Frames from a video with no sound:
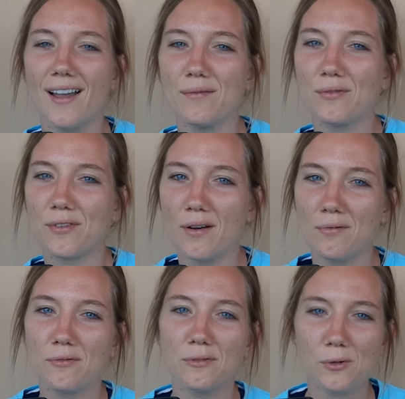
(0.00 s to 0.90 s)
I'm
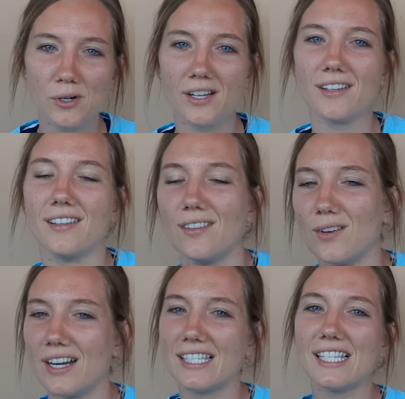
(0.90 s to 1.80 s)
from Florida in the
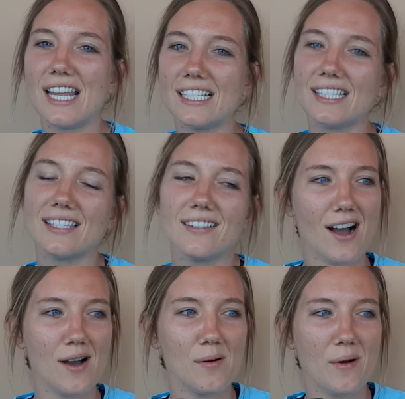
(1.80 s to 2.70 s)
United States.
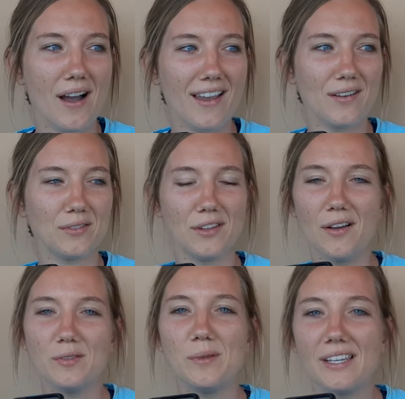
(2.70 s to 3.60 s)
I have
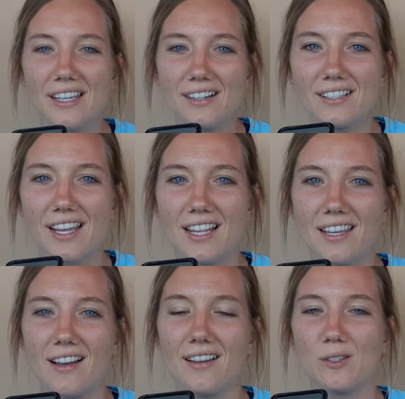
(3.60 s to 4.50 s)
loved being here in
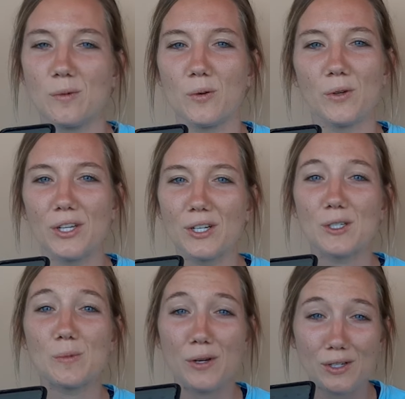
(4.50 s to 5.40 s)
Kenya. It's been a really good
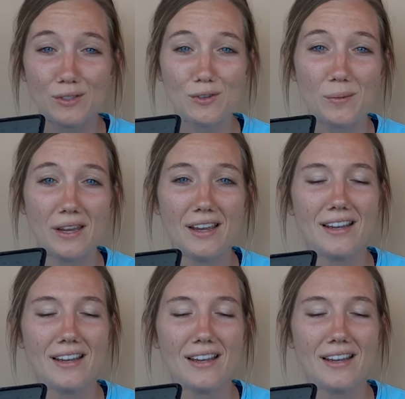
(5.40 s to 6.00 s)
experience for me.